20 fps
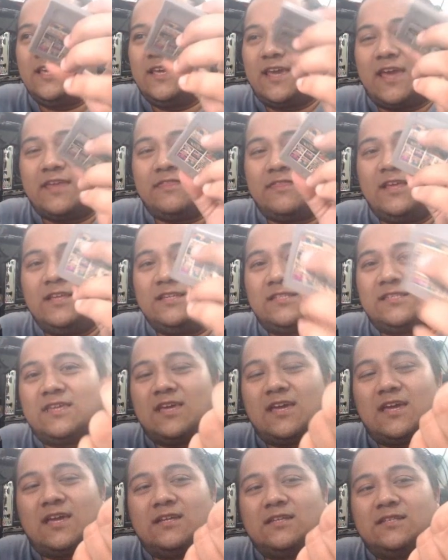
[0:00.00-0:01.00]
And these
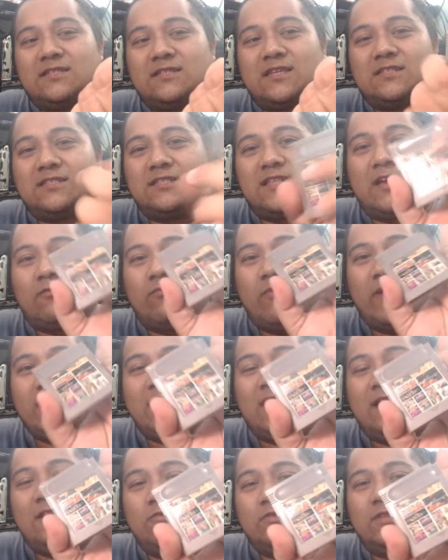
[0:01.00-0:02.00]
things, it's like when
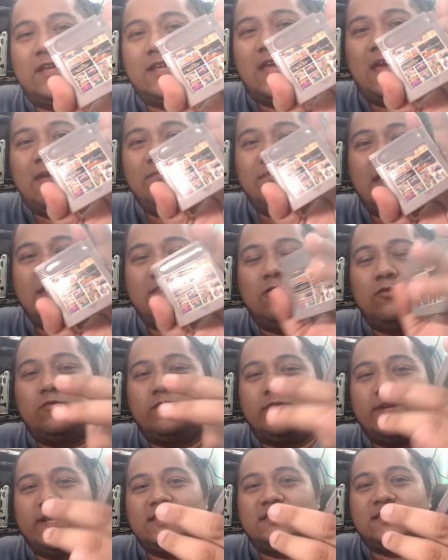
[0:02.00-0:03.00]
they load the game, they don't
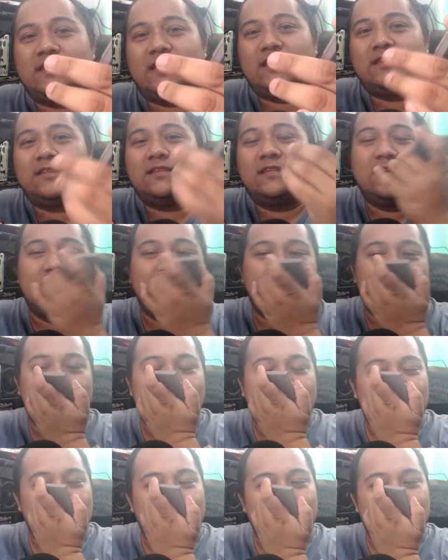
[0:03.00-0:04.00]
reset,
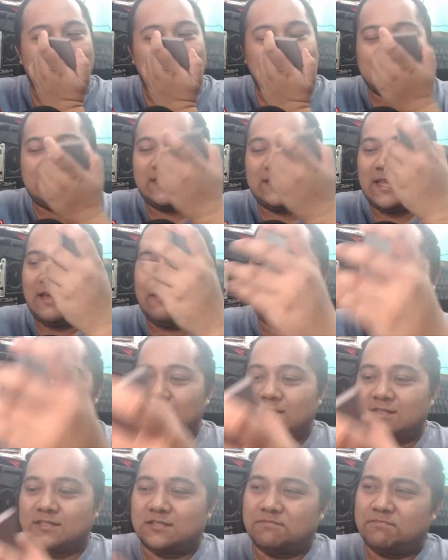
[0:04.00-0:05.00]
so it doesn't have
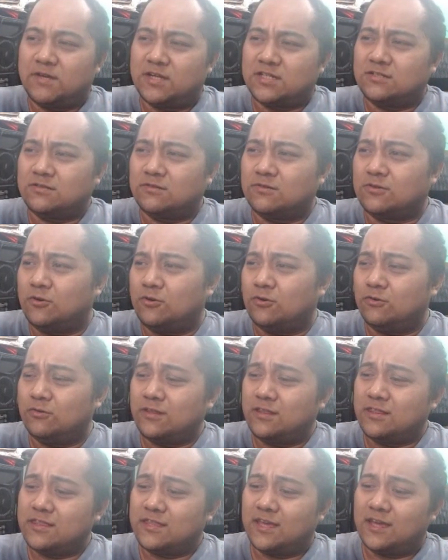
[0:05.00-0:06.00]
that special code
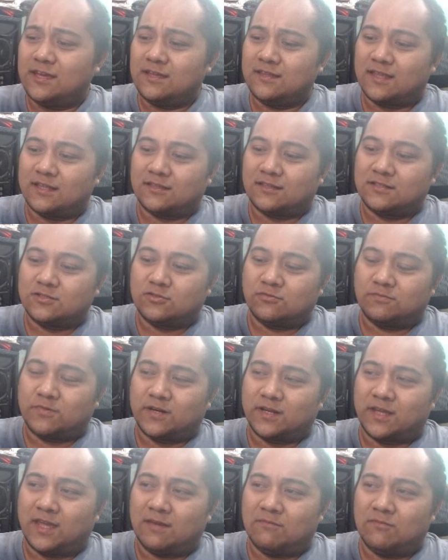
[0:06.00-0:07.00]
thing that the Super
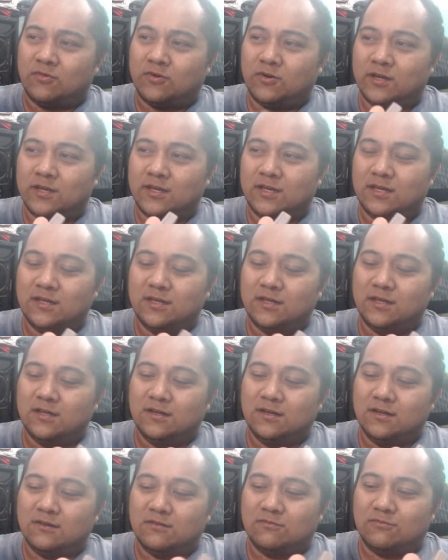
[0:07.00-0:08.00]
Game Boy
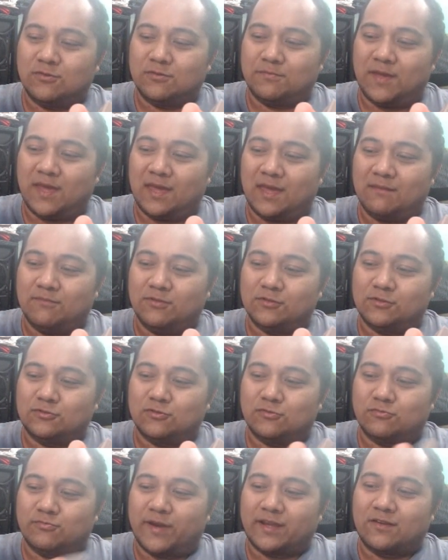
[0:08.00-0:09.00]
would be able to
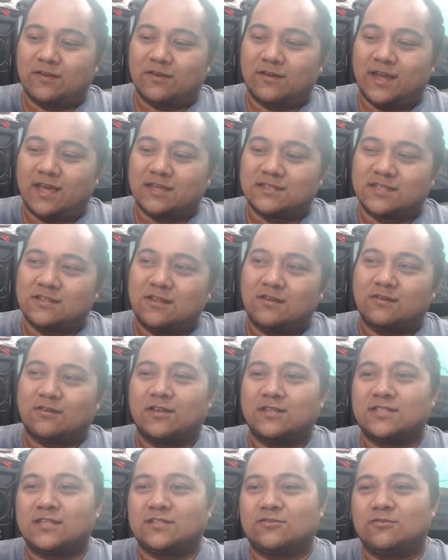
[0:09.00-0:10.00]
recognize as, look,
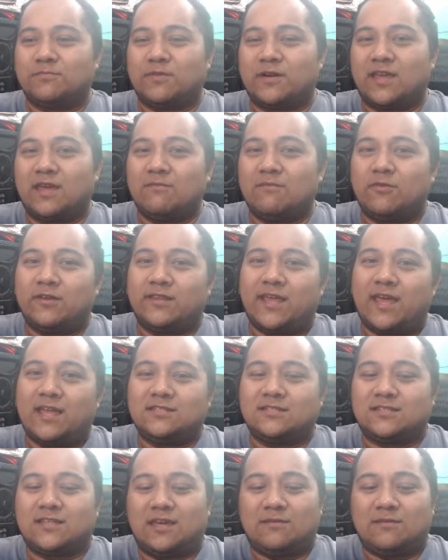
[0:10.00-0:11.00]
it's a Super Game Boy enhanced game.